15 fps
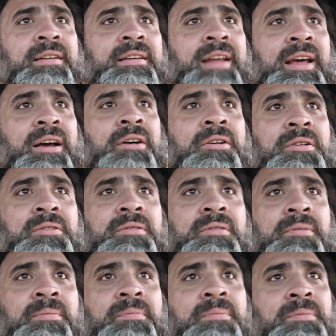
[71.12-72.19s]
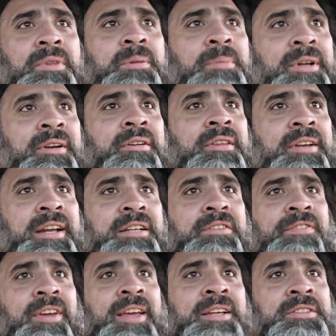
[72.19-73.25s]
Now the
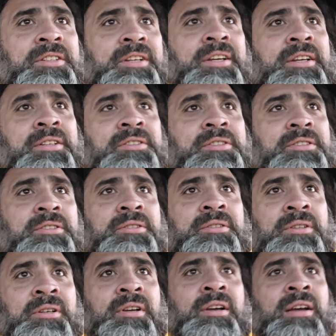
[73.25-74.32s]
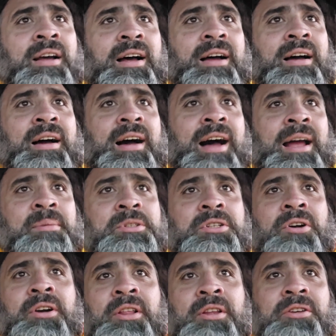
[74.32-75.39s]
next phase is I'm
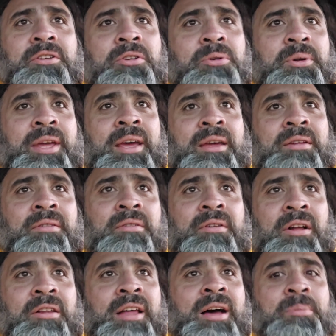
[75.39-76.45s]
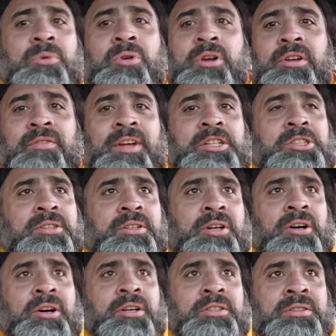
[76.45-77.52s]
starting to get a lot more convention
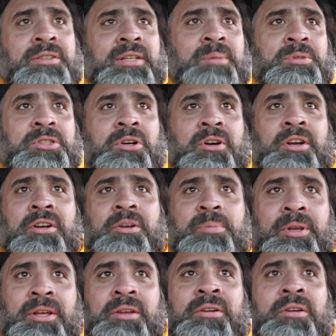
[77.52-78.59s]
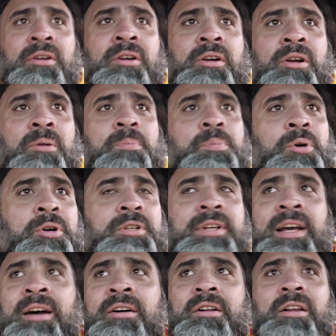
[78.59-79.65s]
calls. I'm starting to be booked
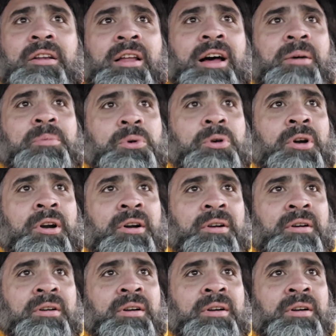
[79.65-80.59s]
out a lot more.